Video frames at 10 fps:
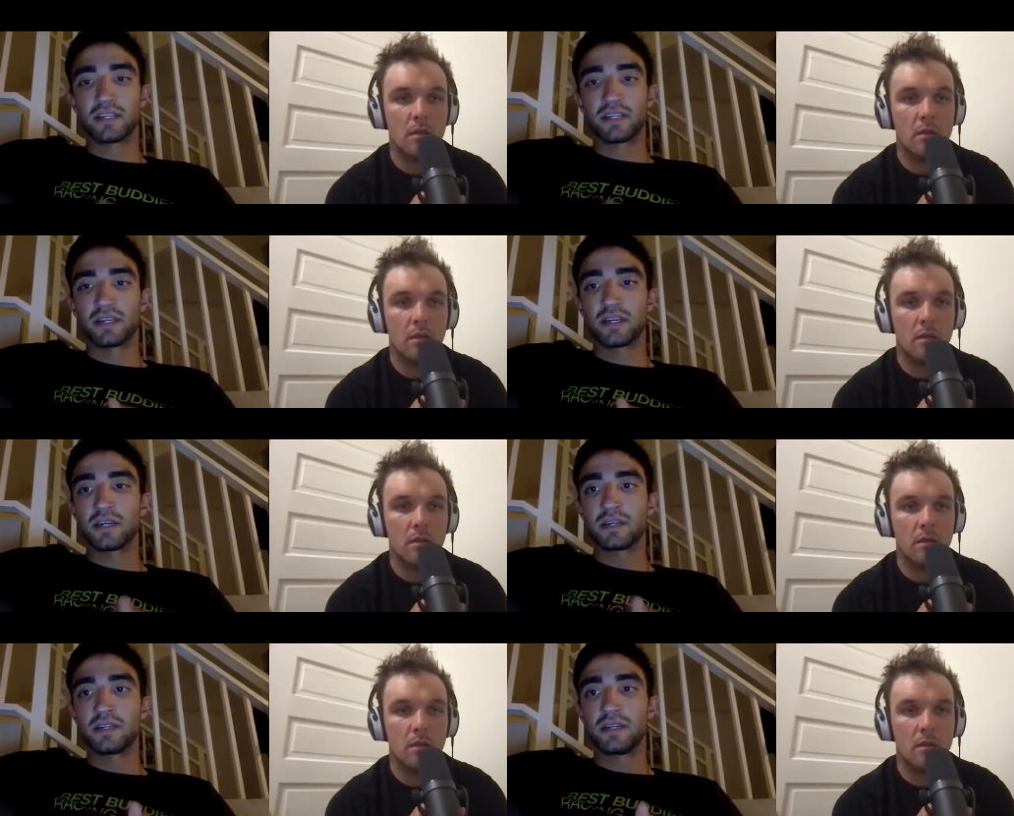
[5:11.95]
Speaker 1: And,
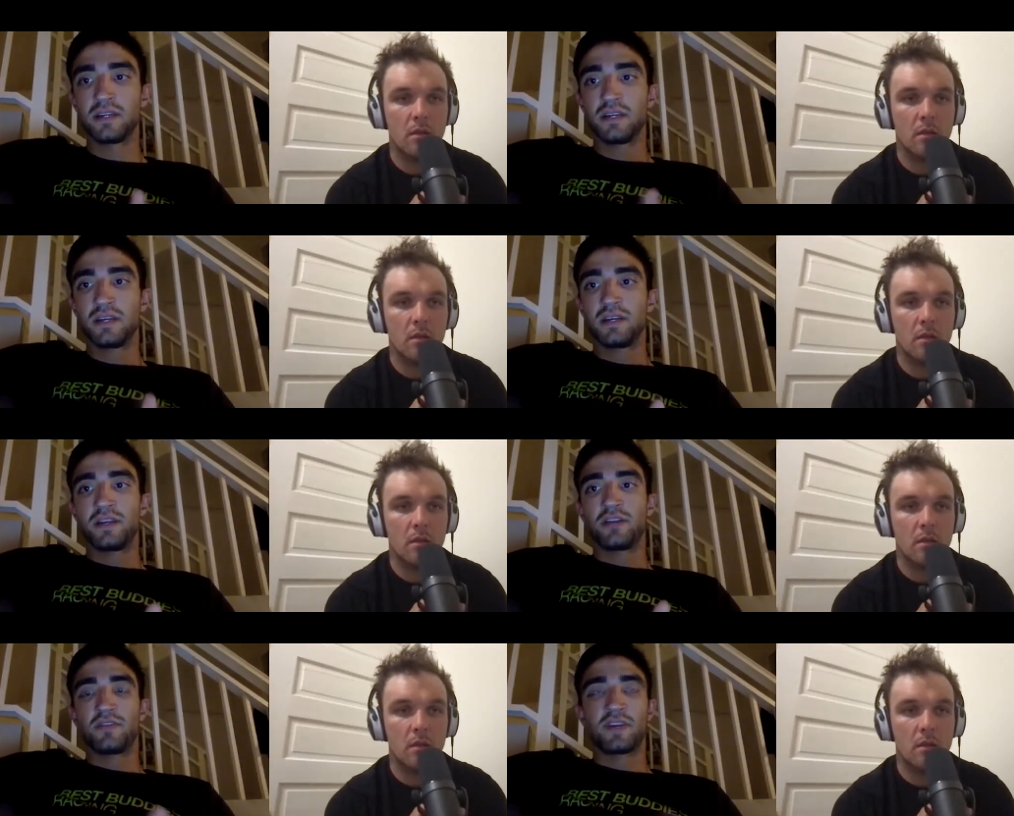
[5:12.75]
uh,
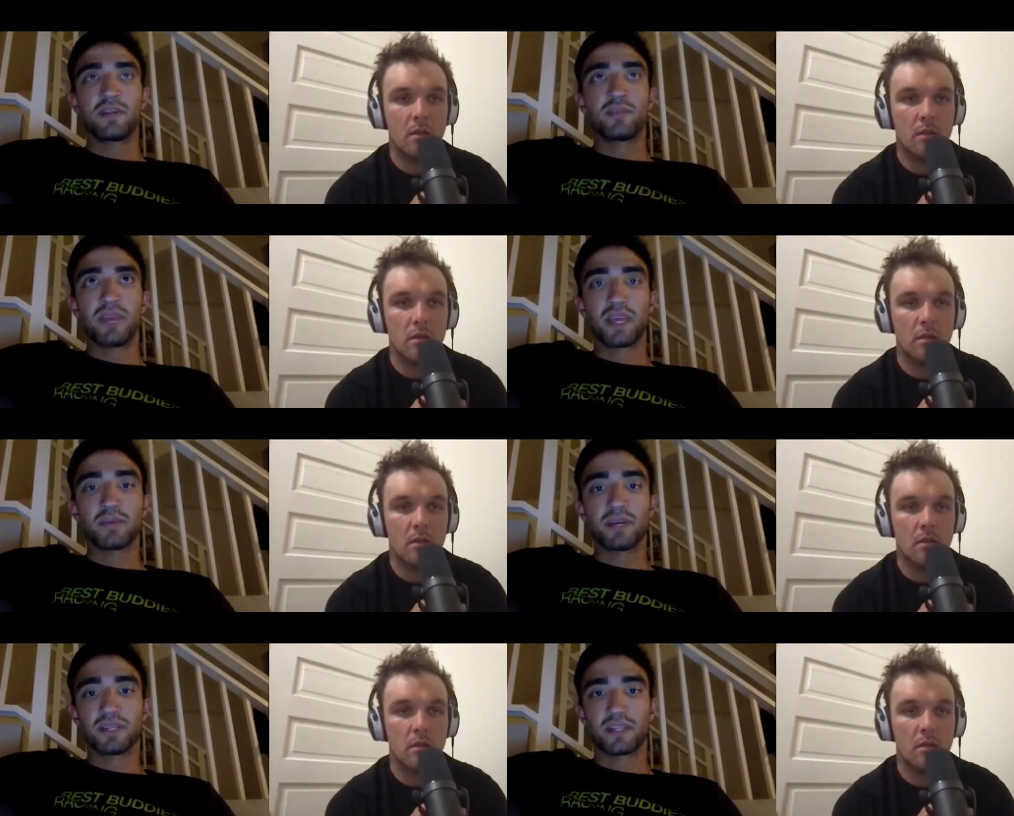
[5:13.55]
you know, if I didn't make
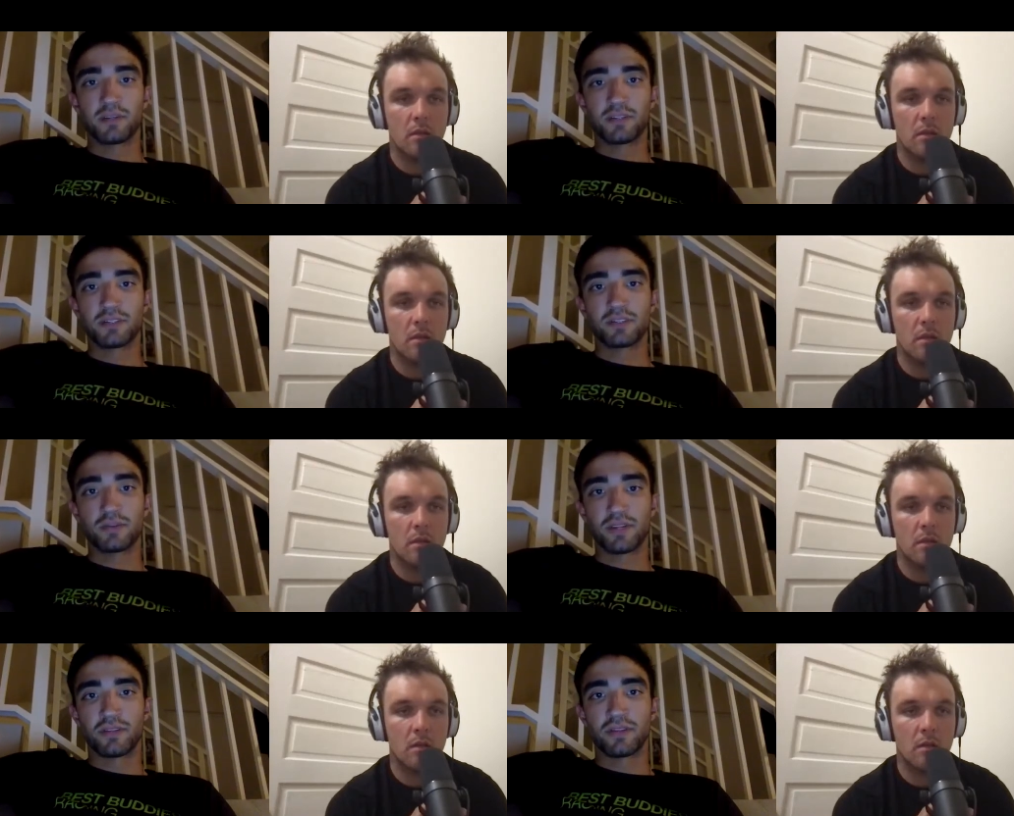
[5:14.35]
it by the time I was
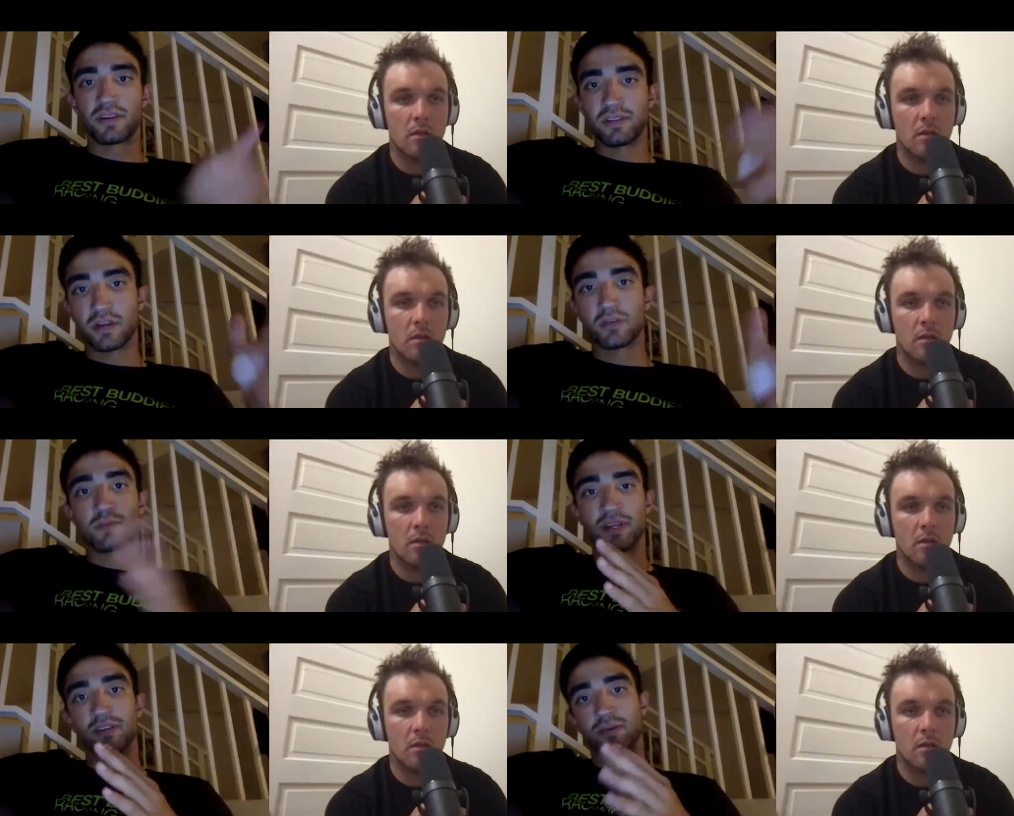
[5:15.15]
U20, uh, done with my
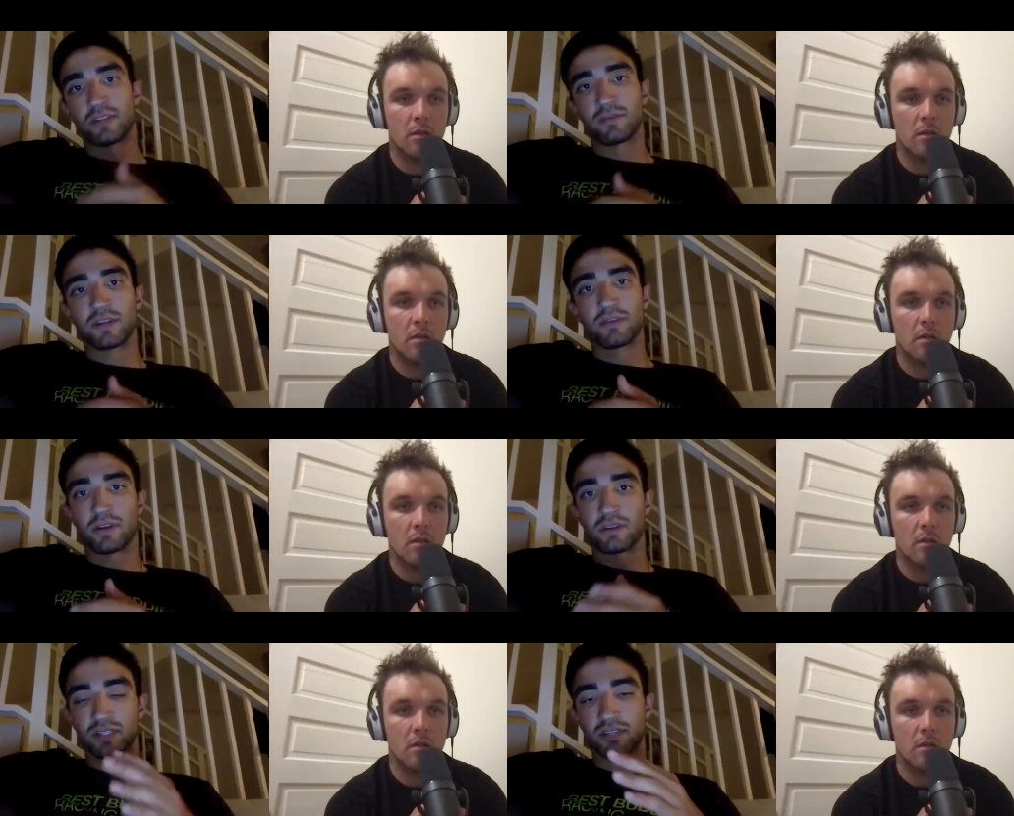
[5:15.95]
U23 career, I was
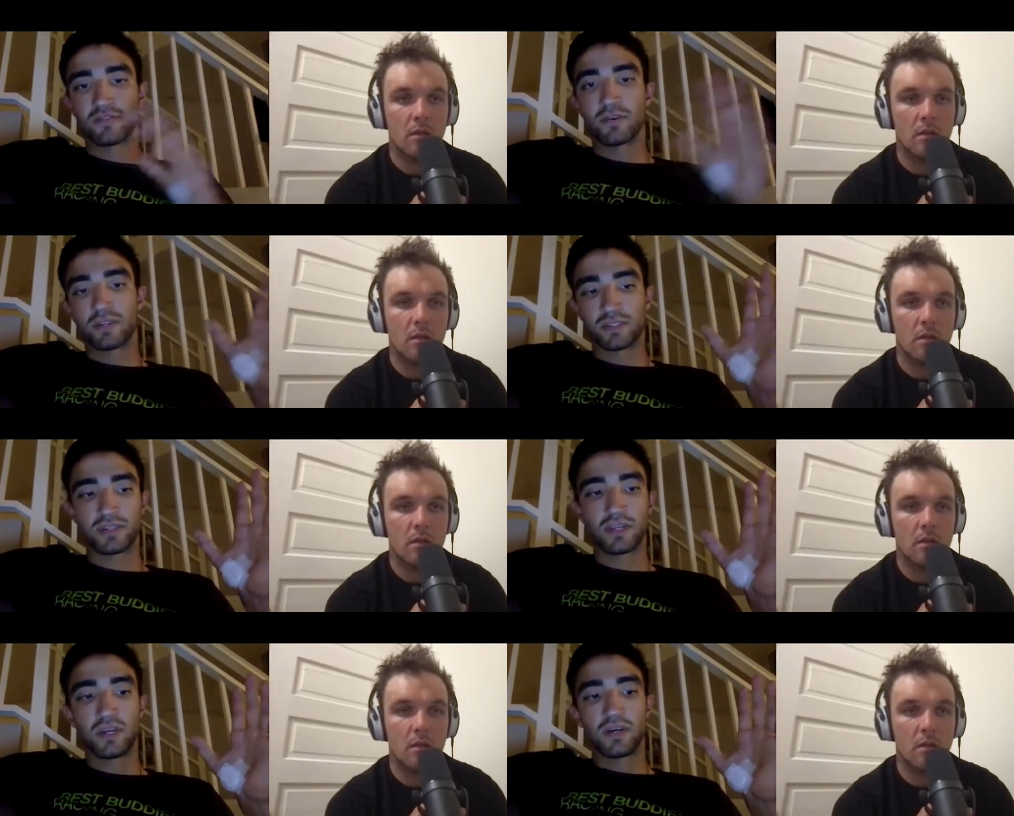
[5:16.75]
going to focus
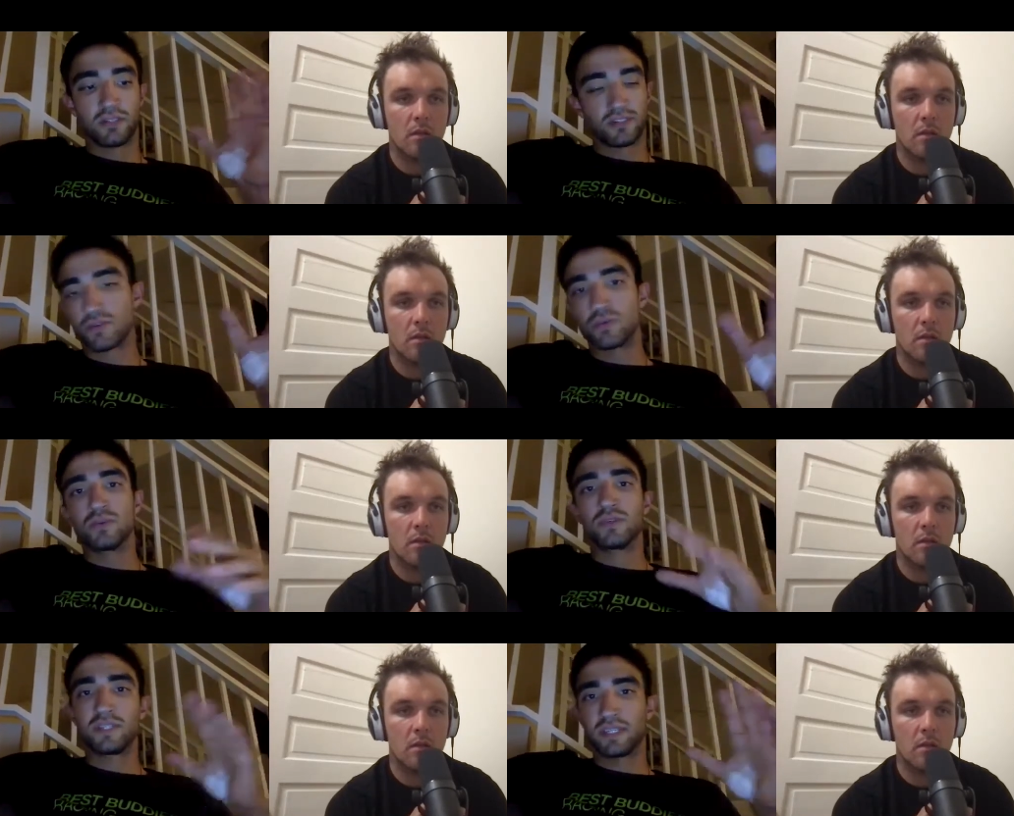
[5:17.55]
on school
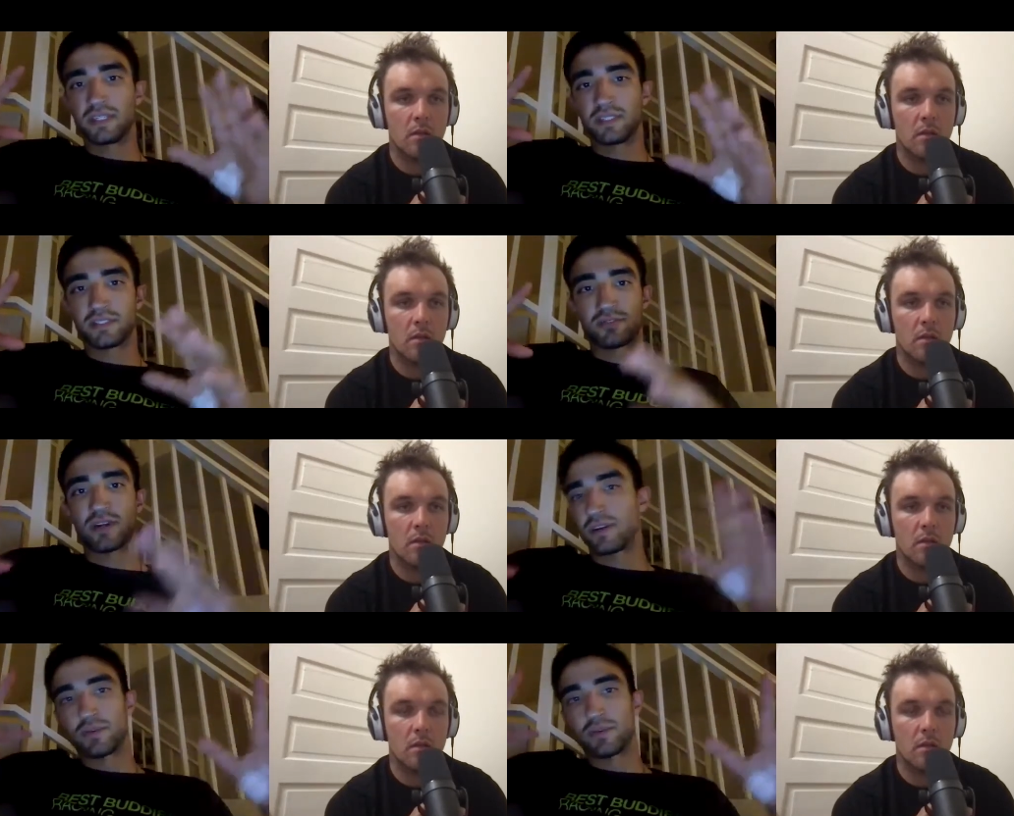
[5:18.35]
and then try to re,